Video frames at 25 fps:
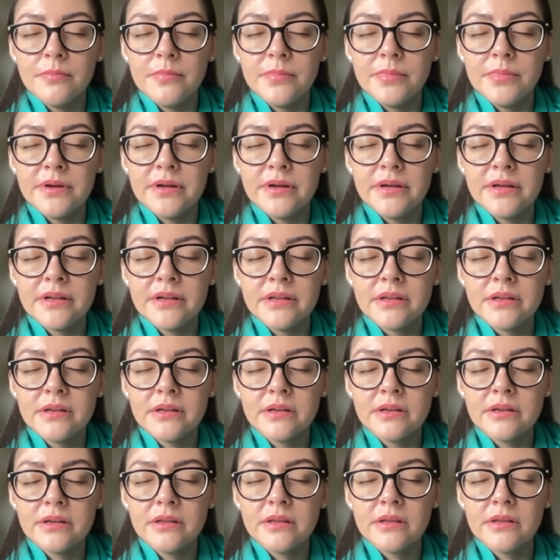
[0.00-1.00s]
But
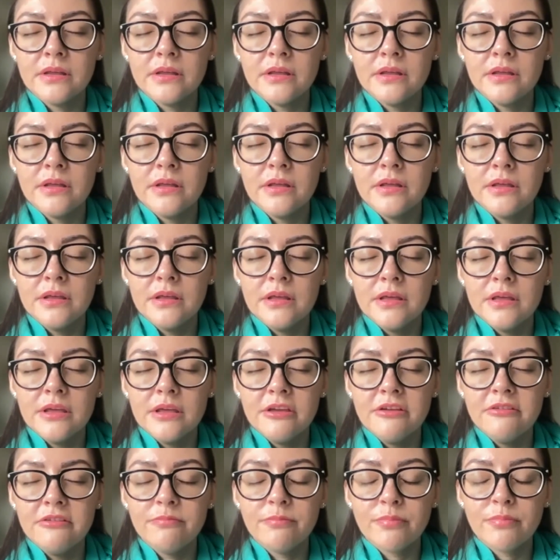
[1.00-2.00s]

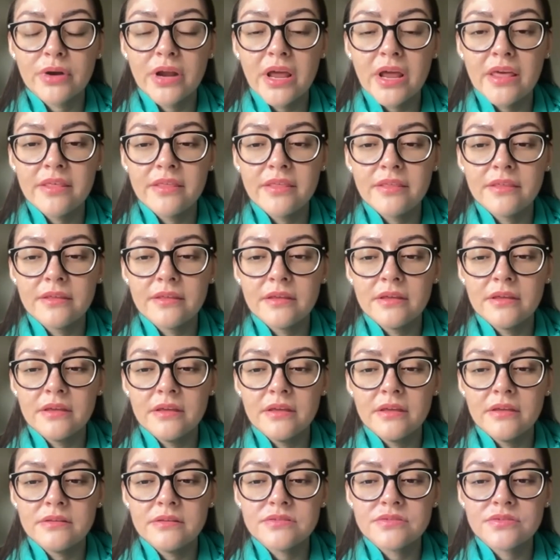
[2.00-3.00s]
if breath
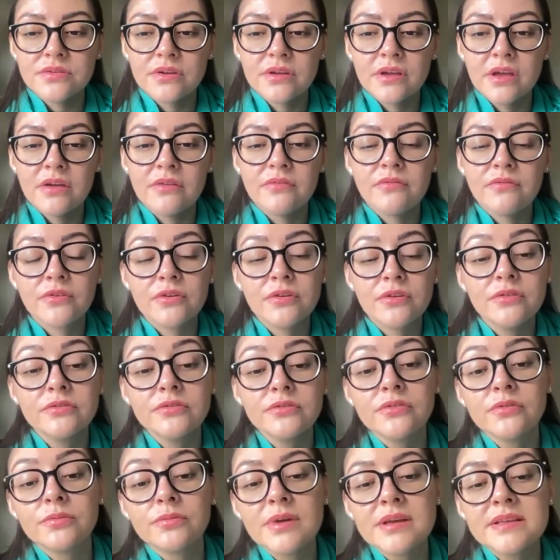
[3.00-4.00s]
is okay for you
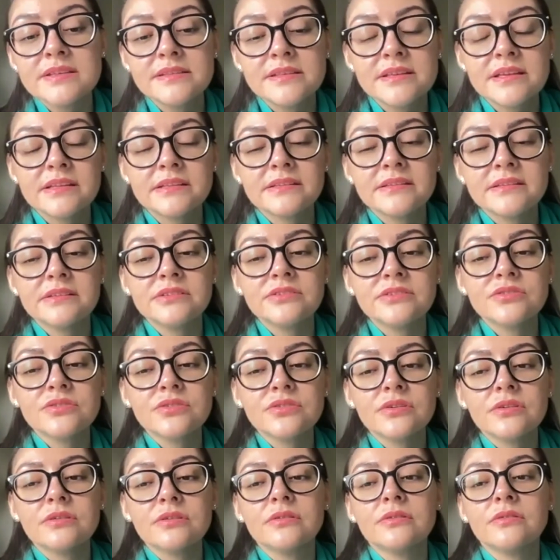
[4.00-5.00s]
to rest the
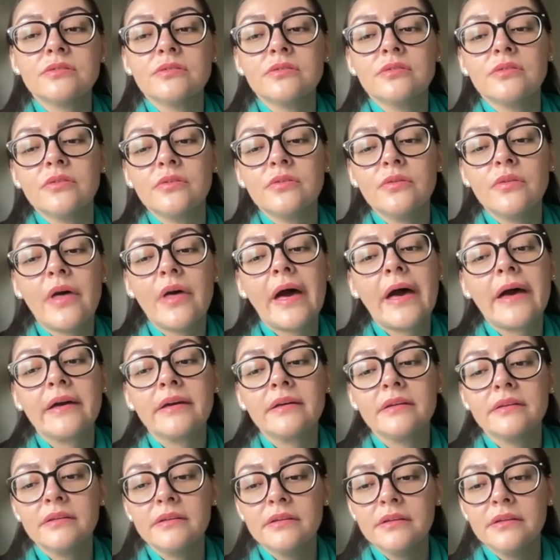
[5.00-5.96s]
attention, do that.